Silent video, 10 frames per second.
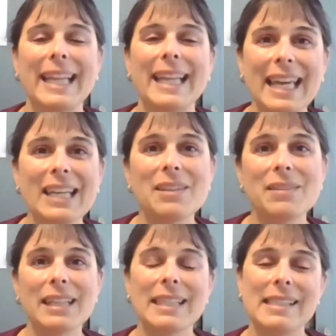Then you
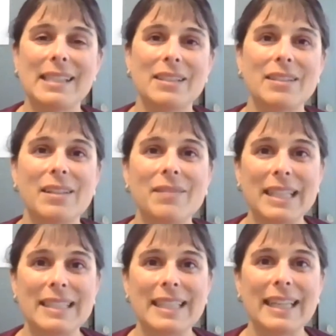can consider
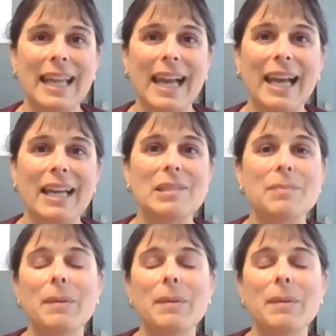investing in ads,